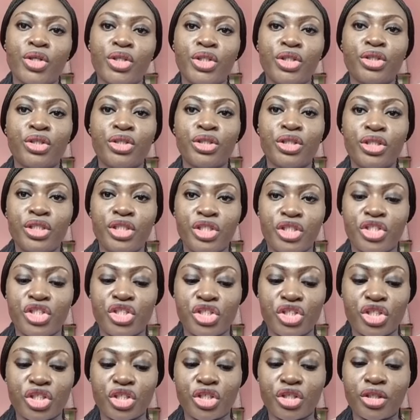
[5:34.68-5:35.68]
on your
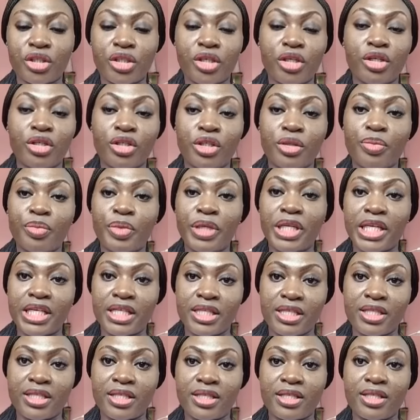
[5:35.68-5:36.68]
dish, on the
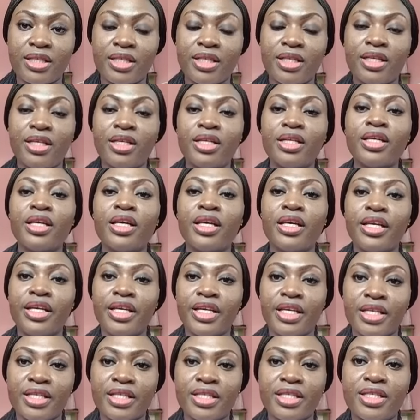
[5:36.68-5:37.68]
plate.
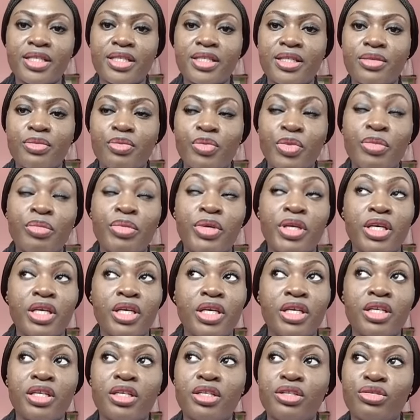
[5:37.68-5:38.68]
Yes,
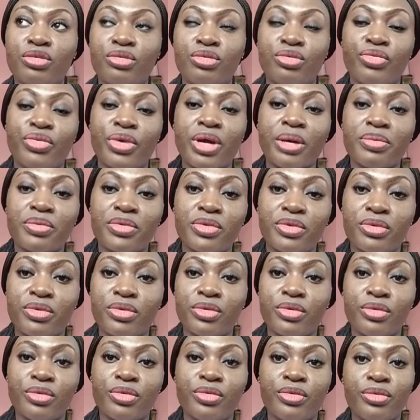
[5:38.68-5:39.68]
maybe it's wrapped
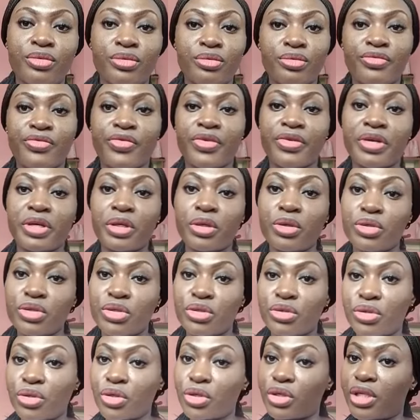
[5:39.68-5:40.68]
very
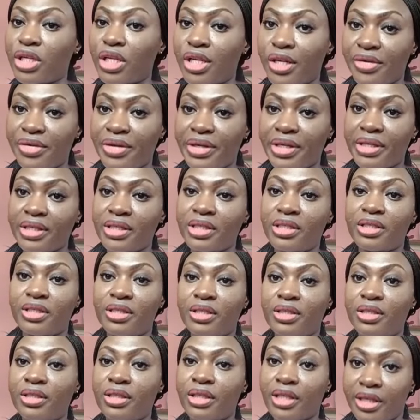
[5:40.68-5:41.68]
close to your cutlery,
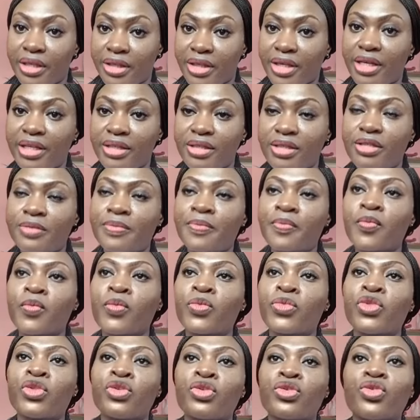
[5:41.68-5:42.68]
like that.
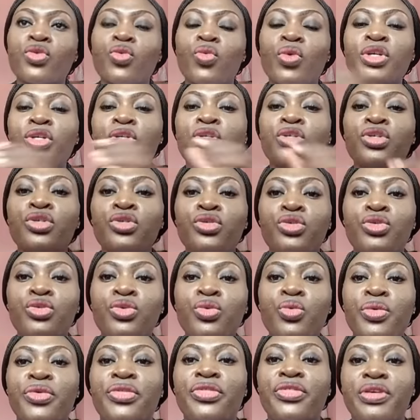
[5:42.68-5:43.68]
So what you
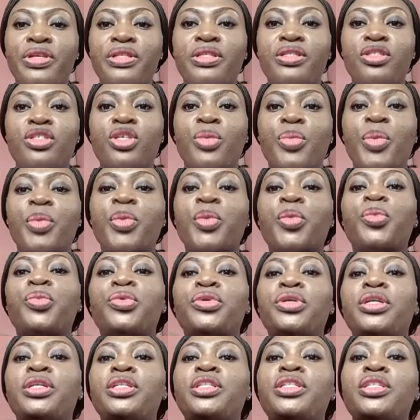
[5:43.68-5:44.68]
do with it, some people
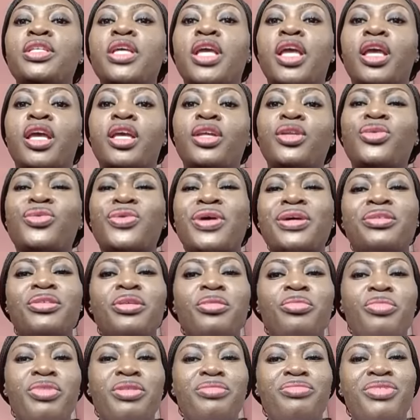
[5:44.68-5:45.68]
put it here. No, are
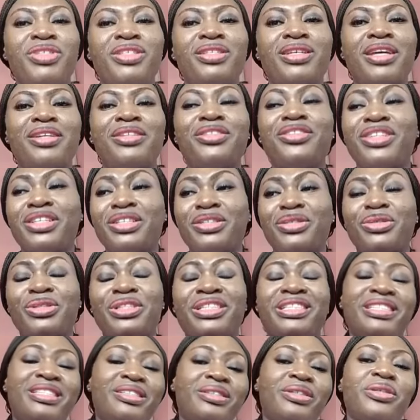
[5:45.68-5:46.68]
you a baby? Are you trying
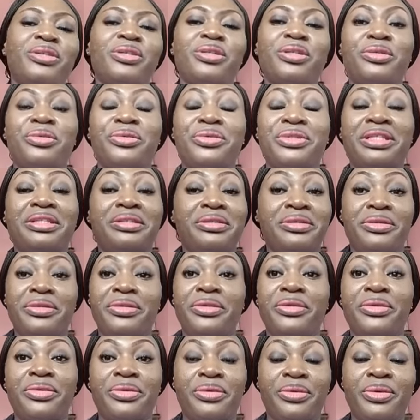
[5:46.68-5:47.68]
to eat on your clothes? I
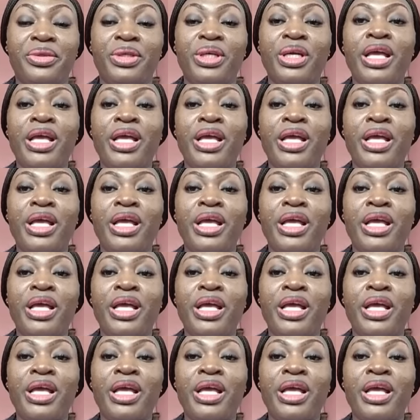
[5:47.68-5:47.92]
don't know.